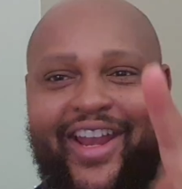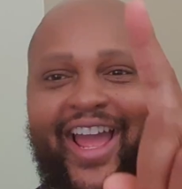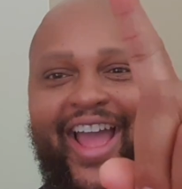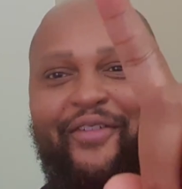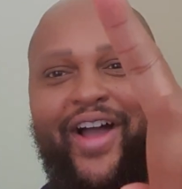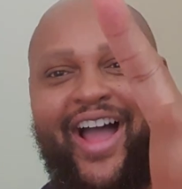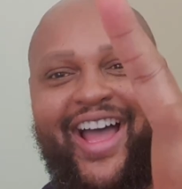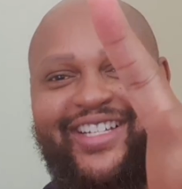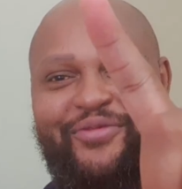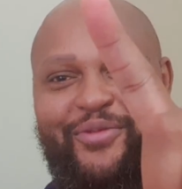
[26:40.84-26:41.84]
only have
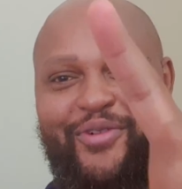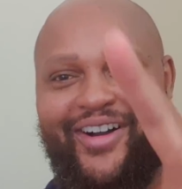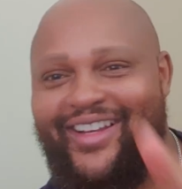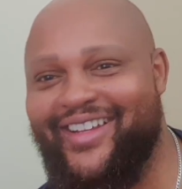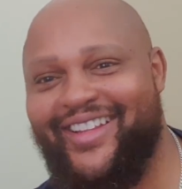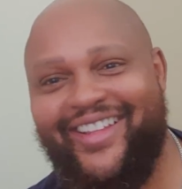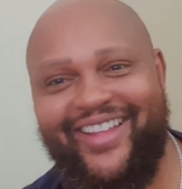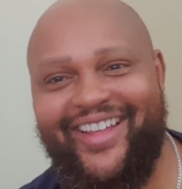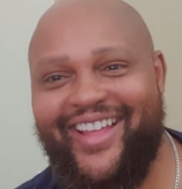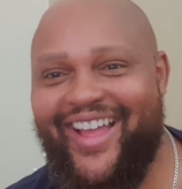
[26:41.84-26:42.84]
eyes for one.
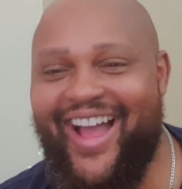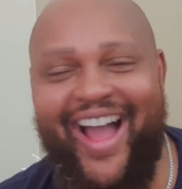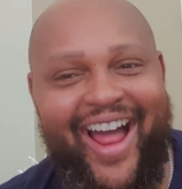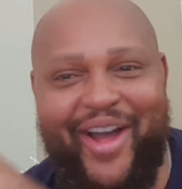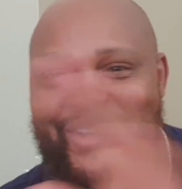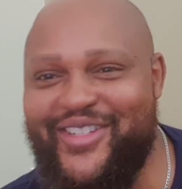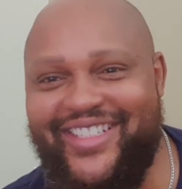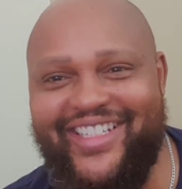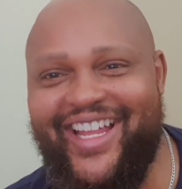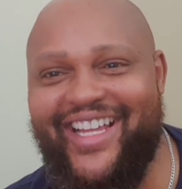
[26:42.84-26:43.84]
I don't
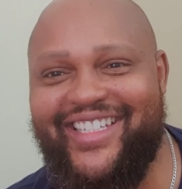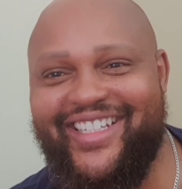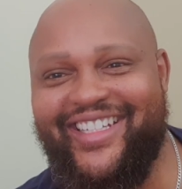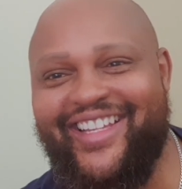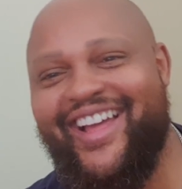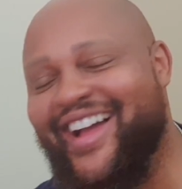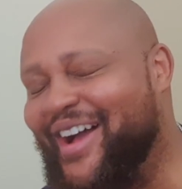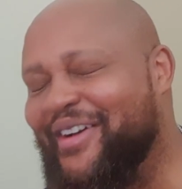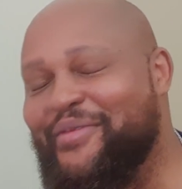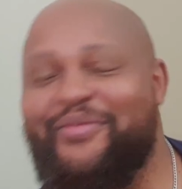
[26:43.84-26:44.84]
see nothing.
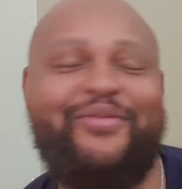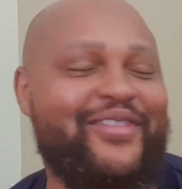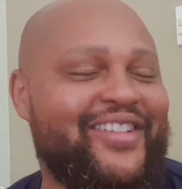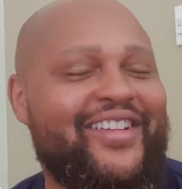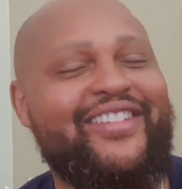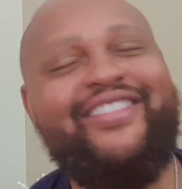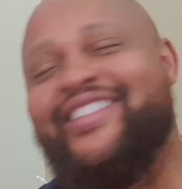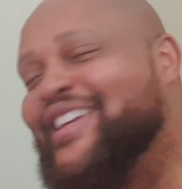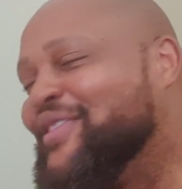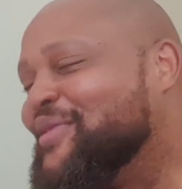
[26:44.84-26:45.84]

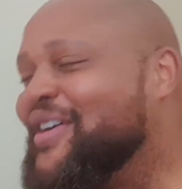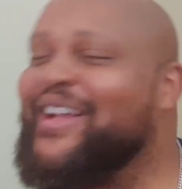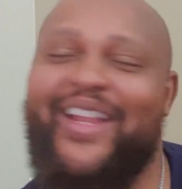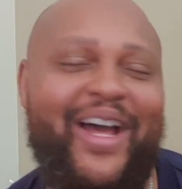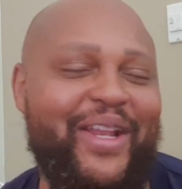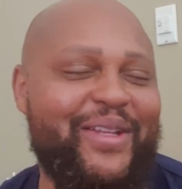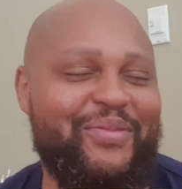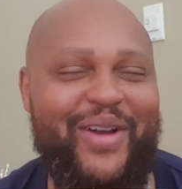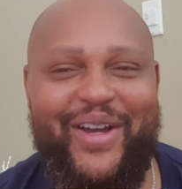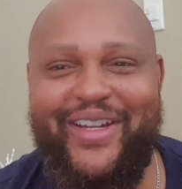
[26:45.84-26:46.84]
Stevie Wonder out
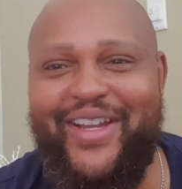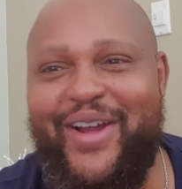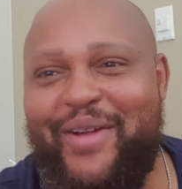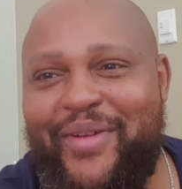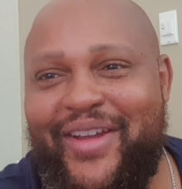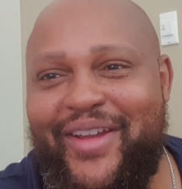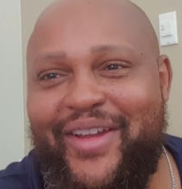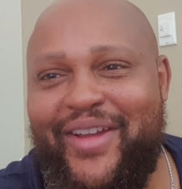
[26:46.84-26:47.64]
this mug, you heard me?